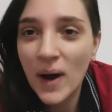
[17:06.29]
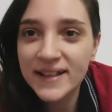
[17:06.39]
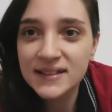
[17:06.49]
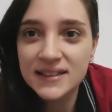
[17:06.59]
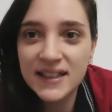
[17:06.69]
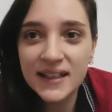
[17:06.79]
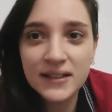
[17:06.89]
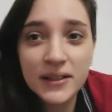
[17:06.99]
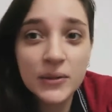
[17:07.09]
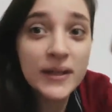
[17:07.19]

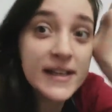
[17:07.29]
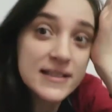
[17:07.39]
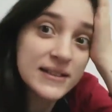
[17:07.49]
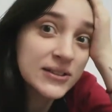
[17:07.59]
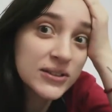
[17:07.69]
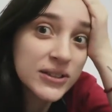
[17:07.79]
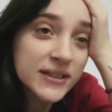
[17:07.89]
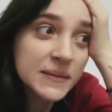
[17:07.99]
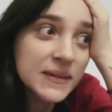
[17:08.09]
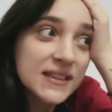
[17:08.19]
Wednesday, 2 days until
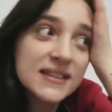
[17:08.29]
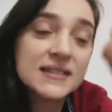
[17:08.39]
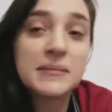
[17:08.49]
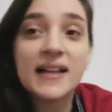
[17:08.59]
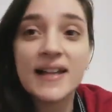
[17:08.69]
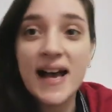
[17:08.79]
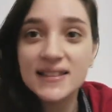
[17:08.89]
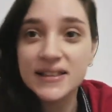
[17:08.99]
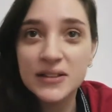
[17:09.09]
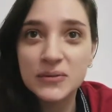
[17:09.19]
Christmas, my
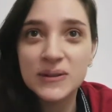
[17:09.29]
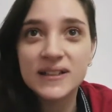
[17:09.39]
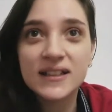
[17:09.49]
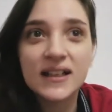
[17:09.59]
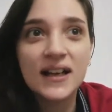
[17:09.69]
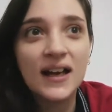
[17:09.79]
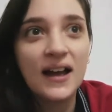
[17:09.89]
last day of work.